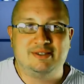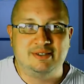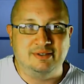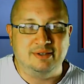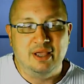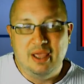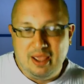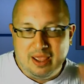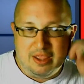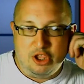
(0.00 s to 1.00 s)
And
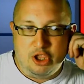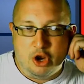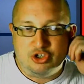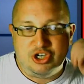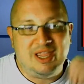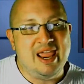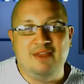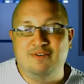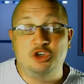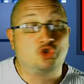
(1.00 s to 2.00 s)
she can't
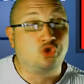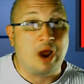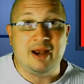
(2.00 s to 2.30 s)
even try to.